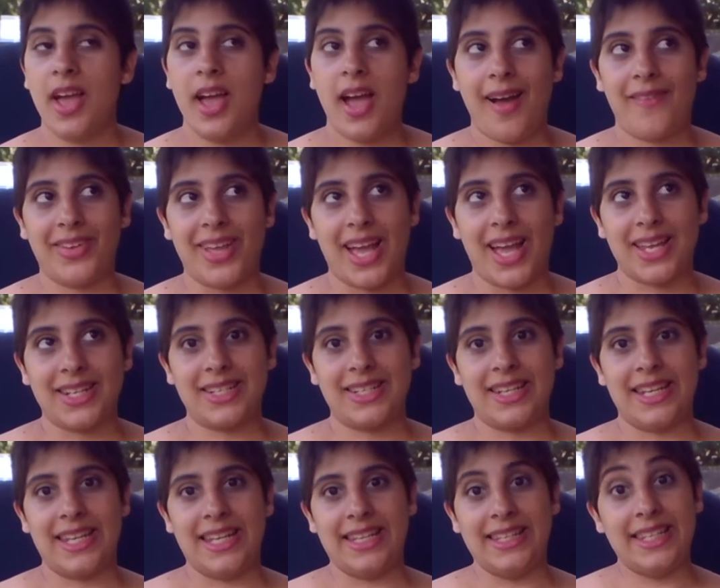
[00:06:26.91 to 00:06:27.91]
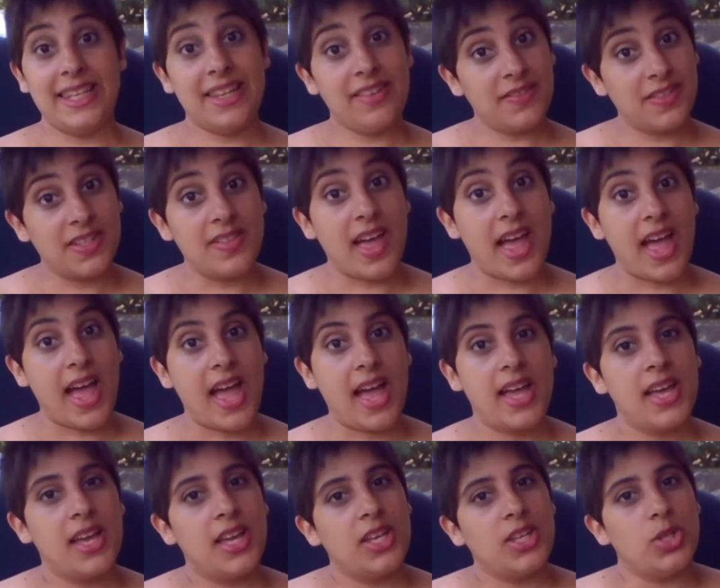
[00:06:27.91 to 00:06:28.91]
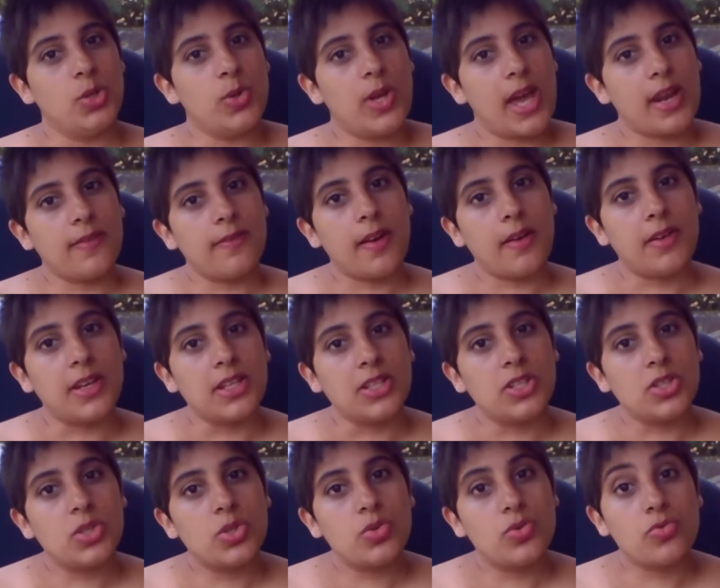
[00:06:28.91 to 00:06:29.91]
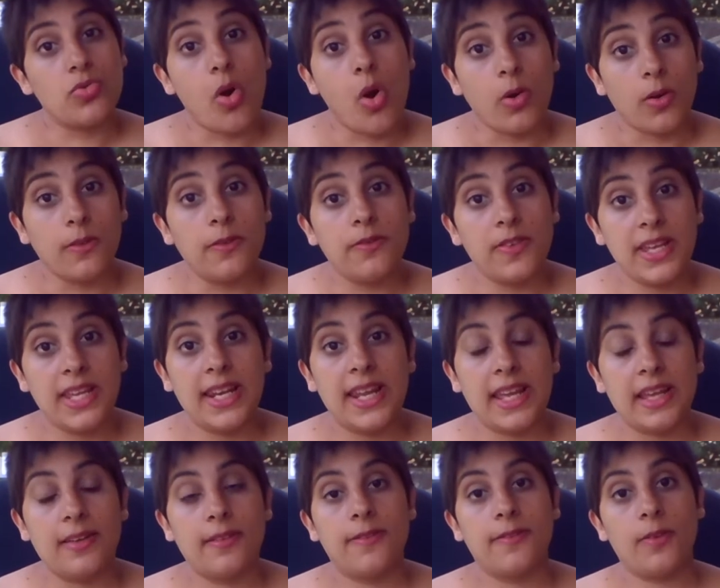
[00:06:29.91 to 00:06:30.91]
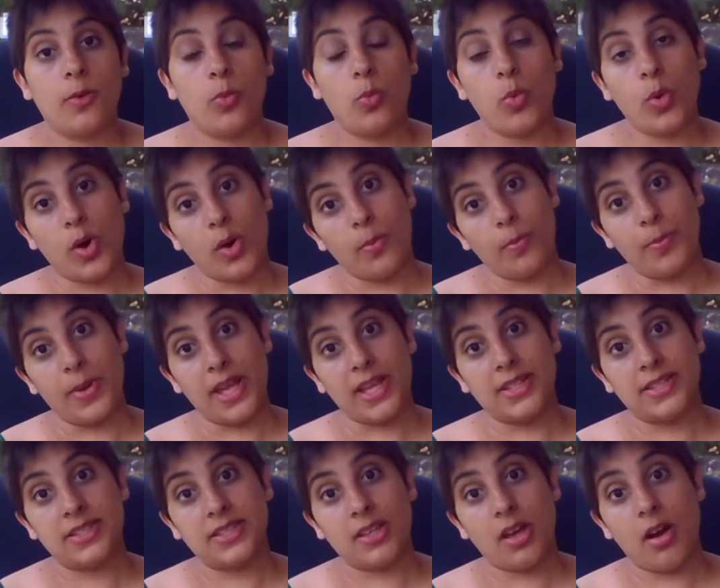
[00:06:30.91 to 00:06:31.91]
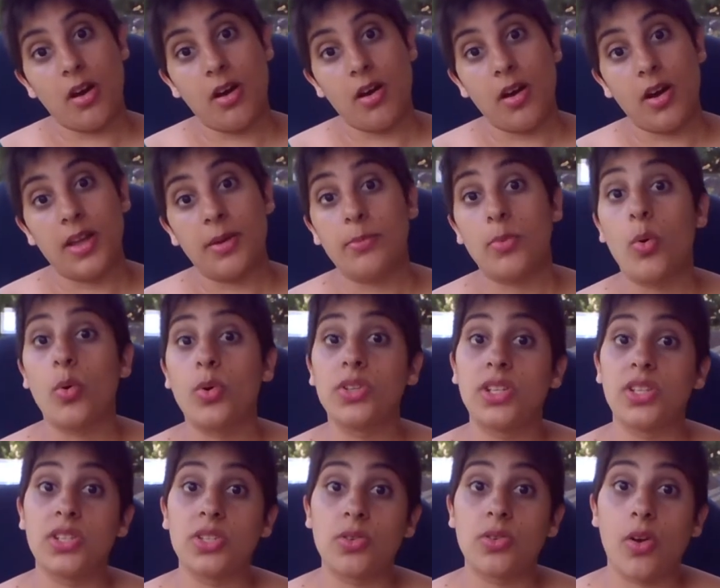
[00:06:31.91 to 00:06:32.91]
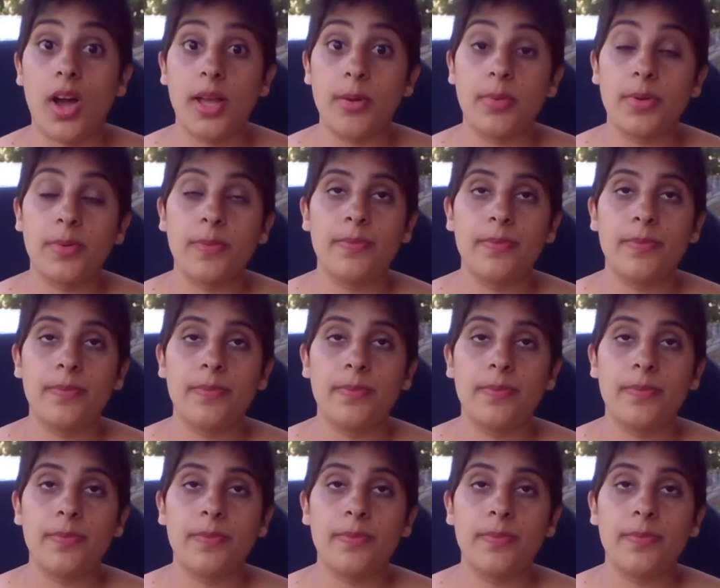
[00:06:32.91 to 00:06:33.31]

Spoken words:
having actually lived there, you get a very strong feeling for what bits are important to describe.